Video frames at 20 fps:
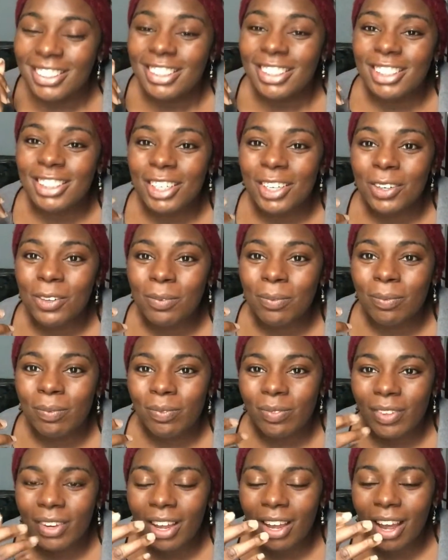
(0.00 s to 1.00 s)
So
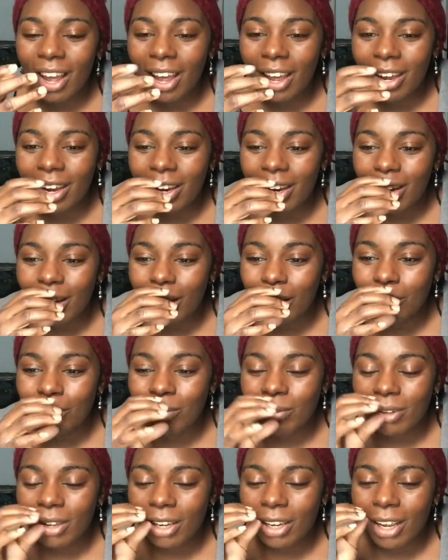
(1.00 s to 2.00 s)

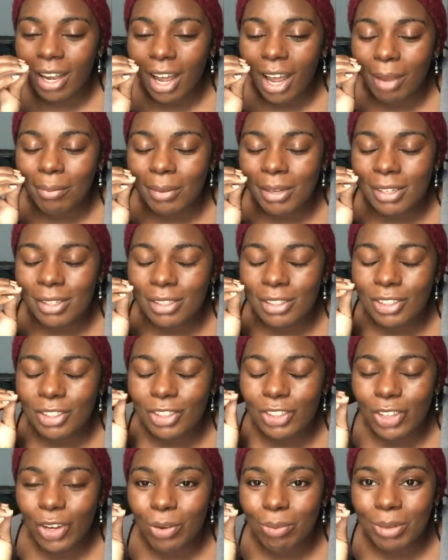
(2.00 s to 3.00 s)
I'm in
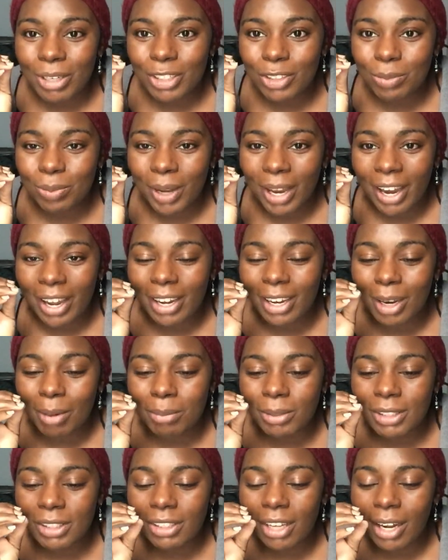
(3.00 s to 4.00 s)
so much pain, and
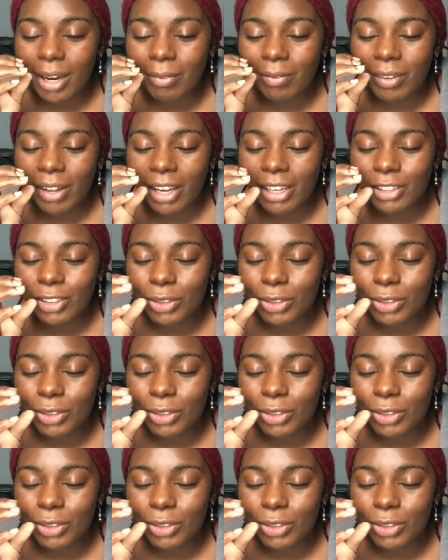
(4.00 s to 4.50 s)
I'm just kind of like